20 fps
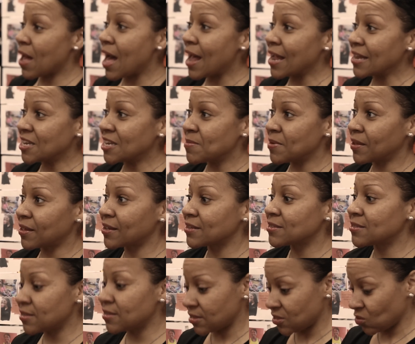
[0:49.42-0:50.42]
Behind me because
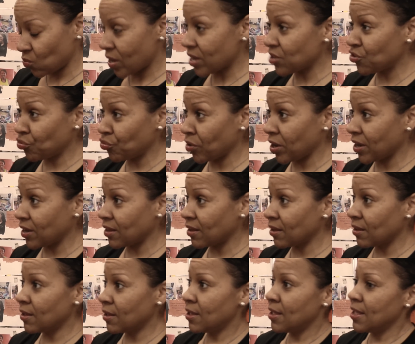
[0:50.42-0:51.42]
this is weight training.
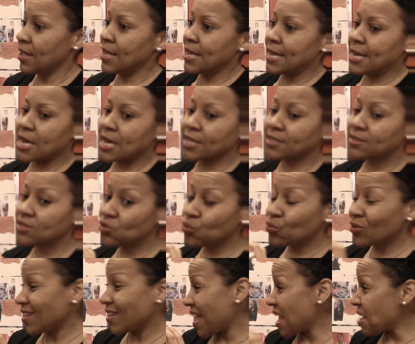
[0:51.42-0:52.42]
Uh, it's
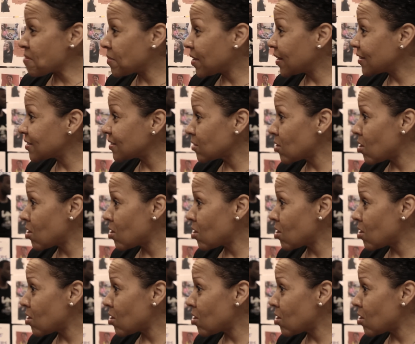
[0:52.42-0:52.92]
28 minutes